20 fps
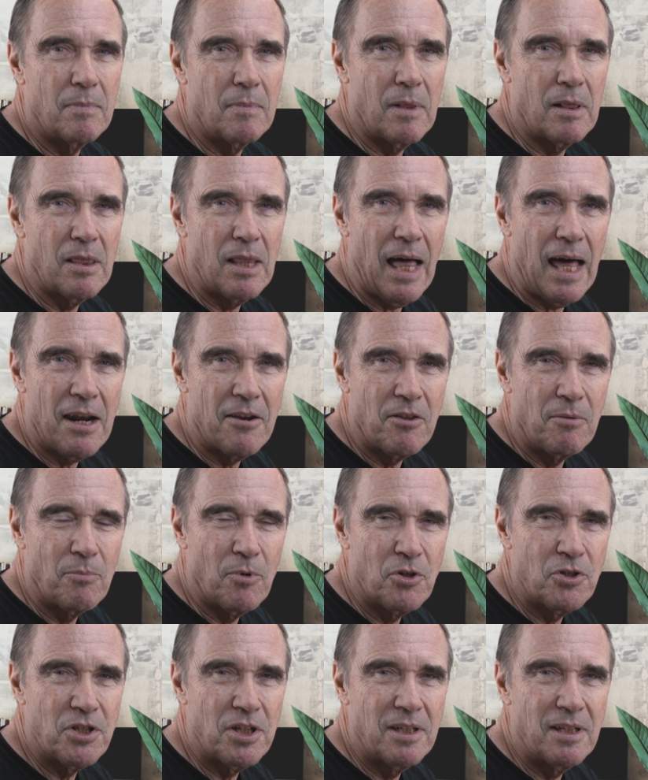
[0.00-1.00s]
A lot of the
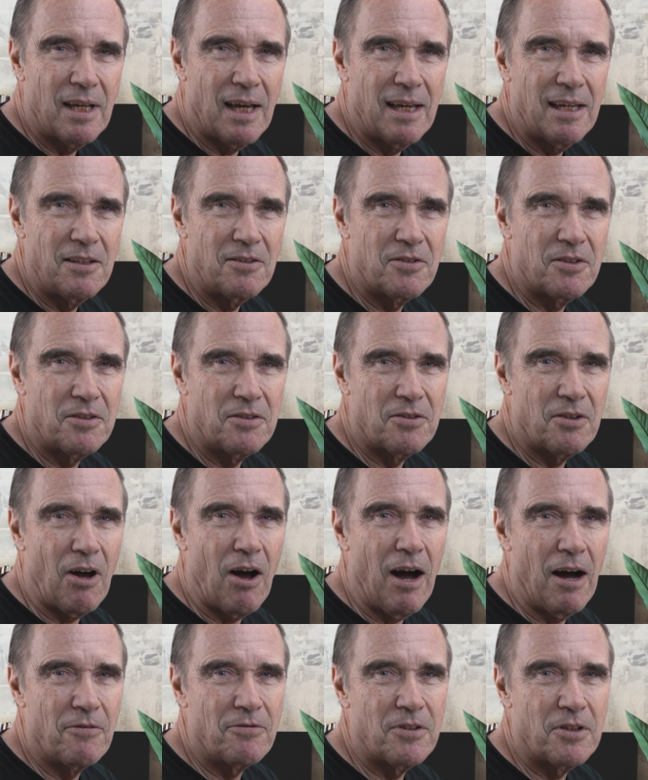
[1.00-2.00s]
merchandise is
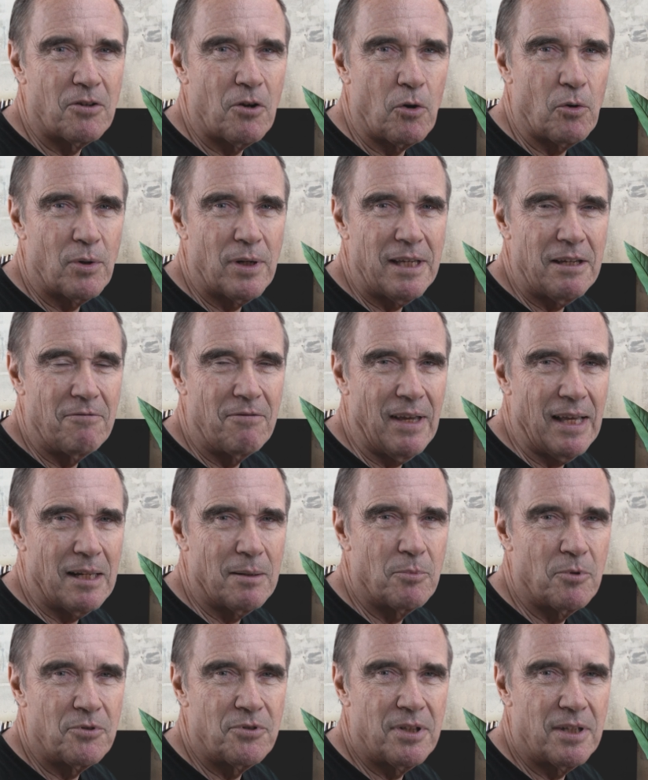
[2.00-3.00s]
often only
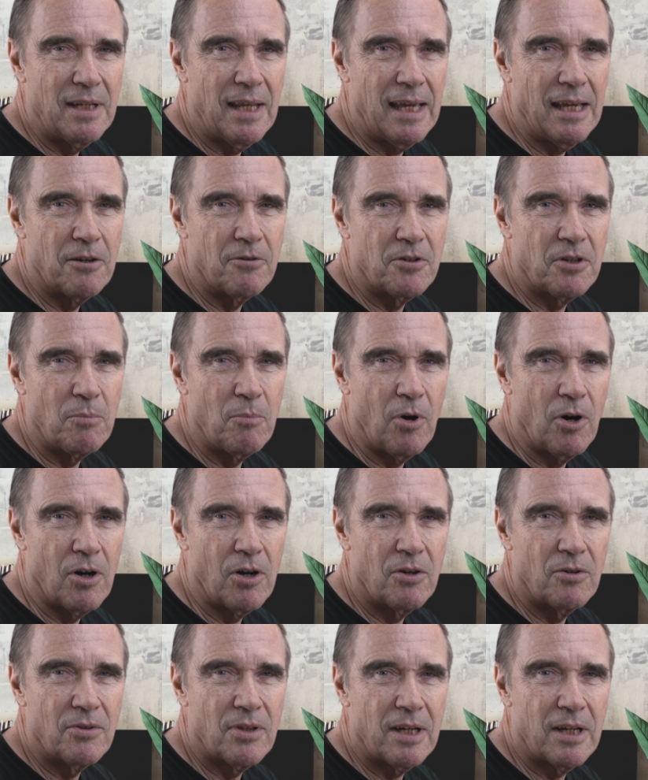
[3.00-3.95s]
available today or tomorrow.